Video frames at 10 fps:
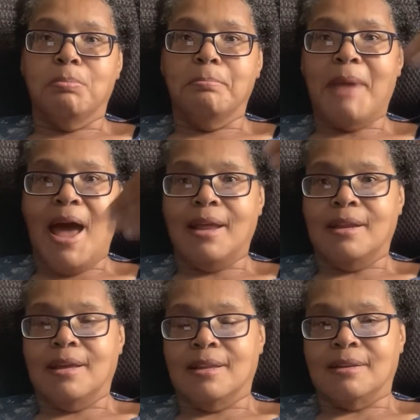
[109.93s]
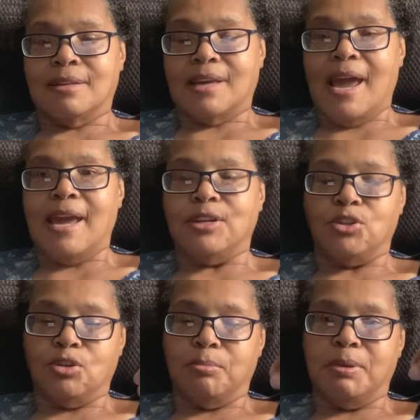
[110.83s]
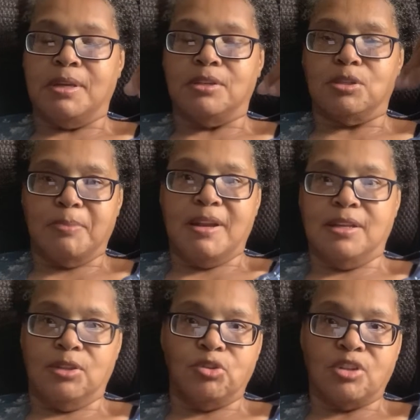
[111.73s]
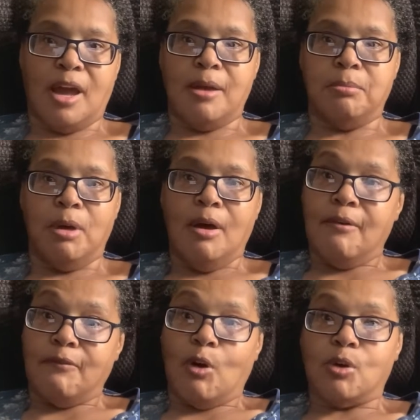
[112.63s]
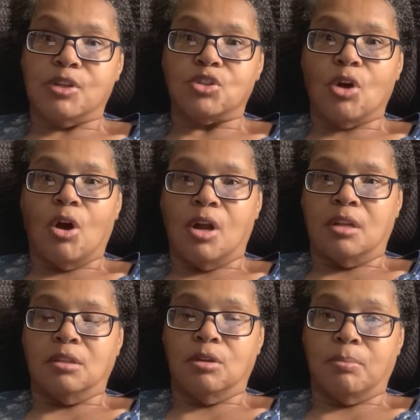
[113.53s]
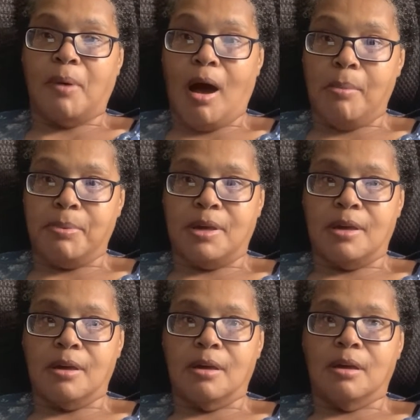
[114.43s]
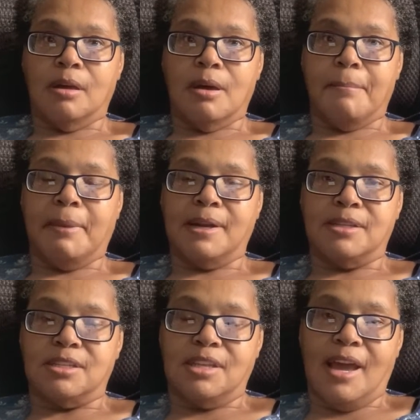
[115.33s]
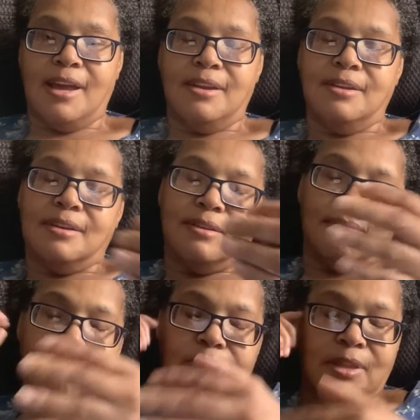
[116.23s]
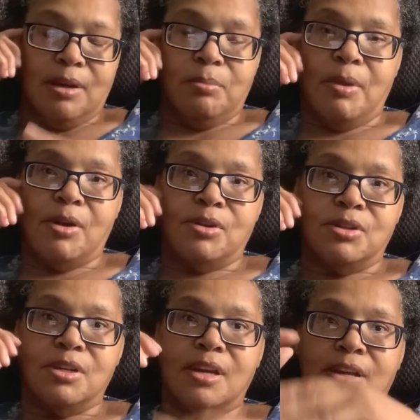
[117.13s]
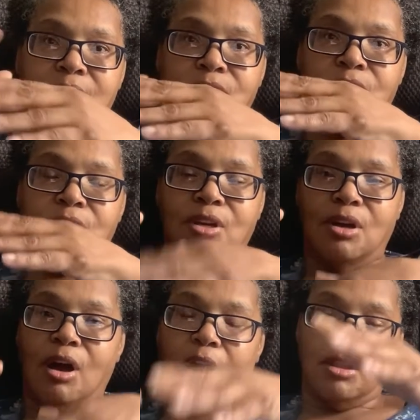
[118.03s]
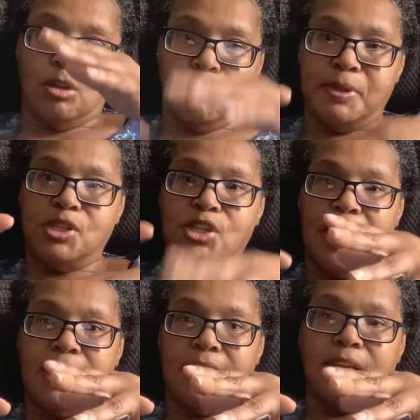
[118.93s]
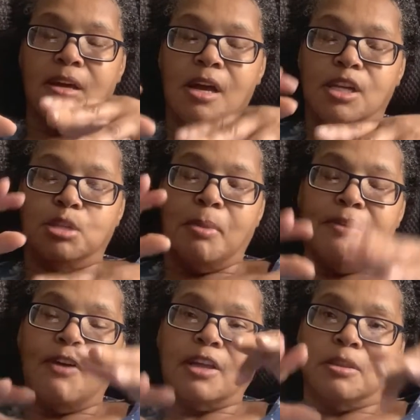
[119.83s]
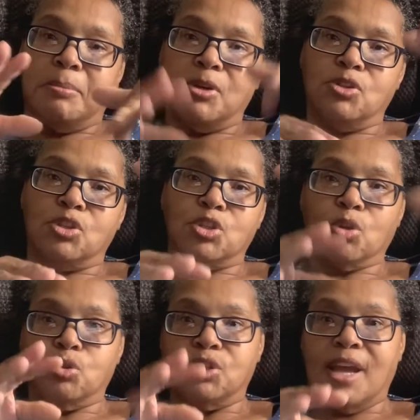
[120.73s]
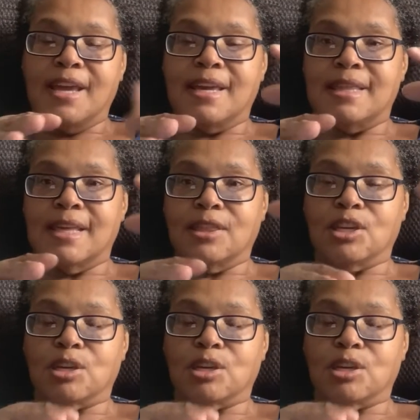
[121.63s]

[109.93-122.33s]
Matt and Kay should be spending their time focused on little Poppy, but instead, their marriage is a little bit shaky. As a matter of fact, the marriage is so shaky that the